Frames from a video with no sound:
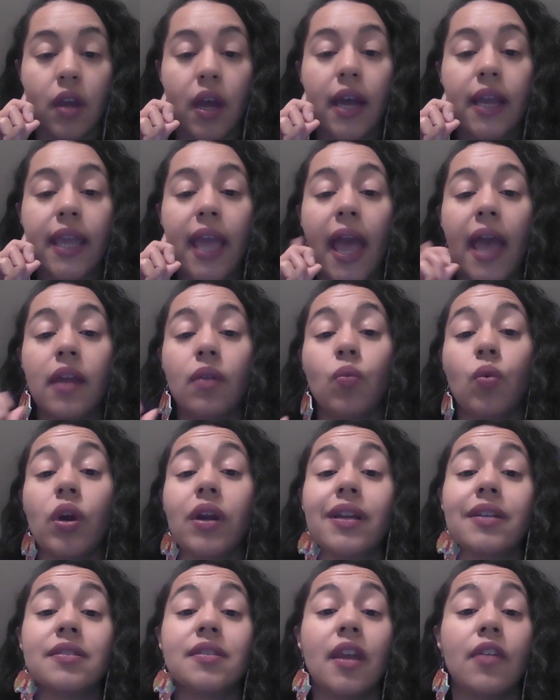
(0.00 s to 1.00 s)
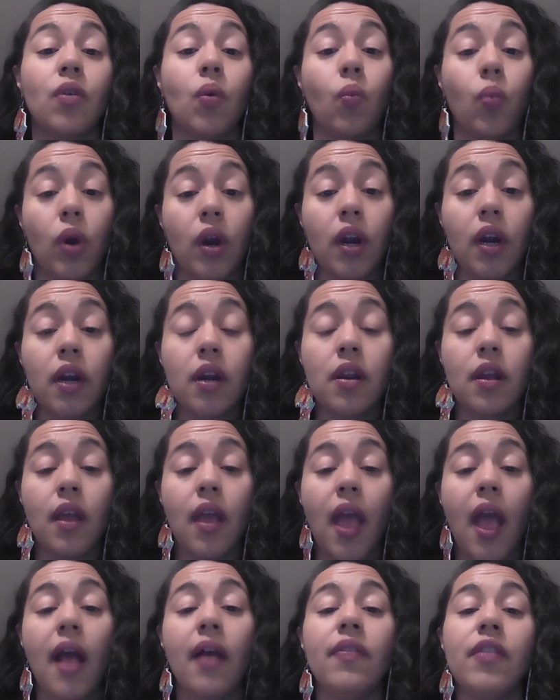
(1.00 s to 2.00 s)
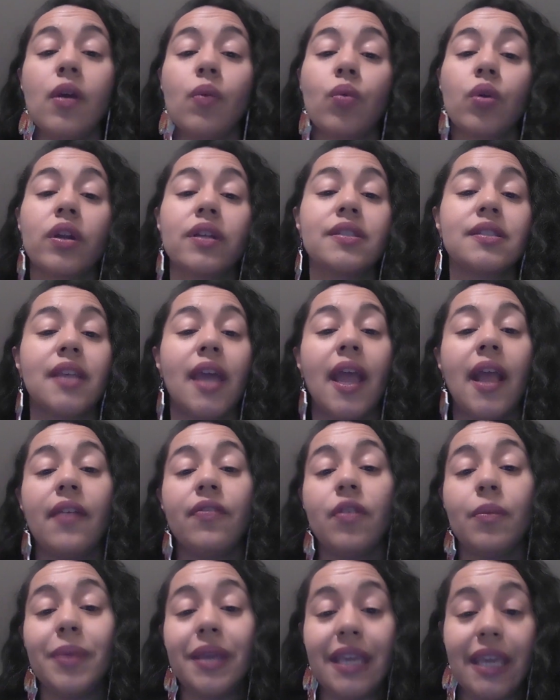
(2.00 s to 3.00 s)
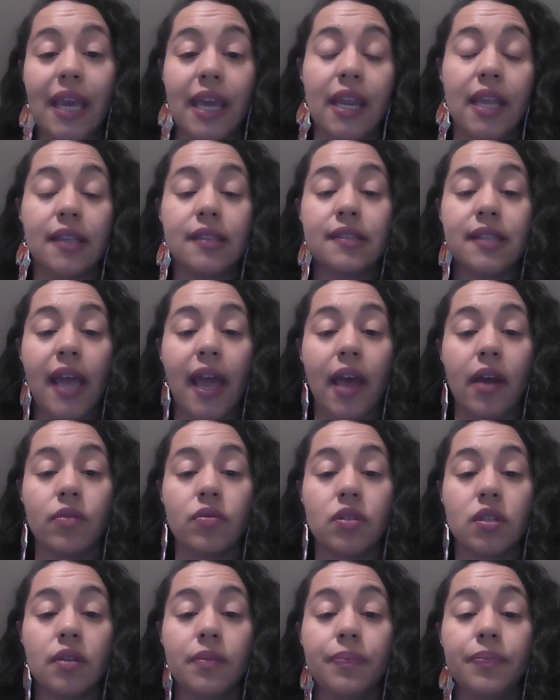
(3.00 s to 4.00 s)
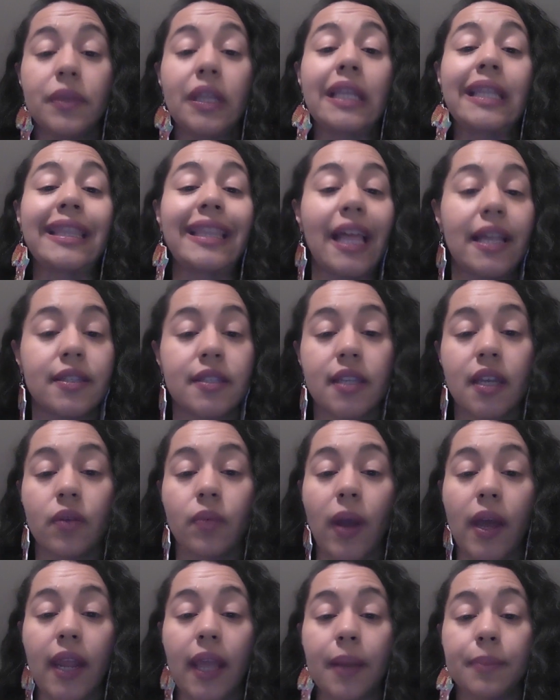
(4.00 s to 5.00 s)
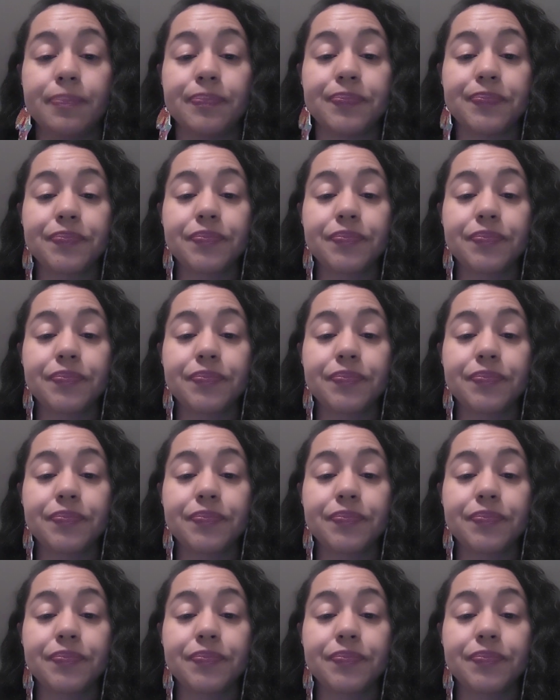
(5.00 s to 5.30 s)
Again, we're going to say the word, and then we're going to say the beginning sound. Let's get ready.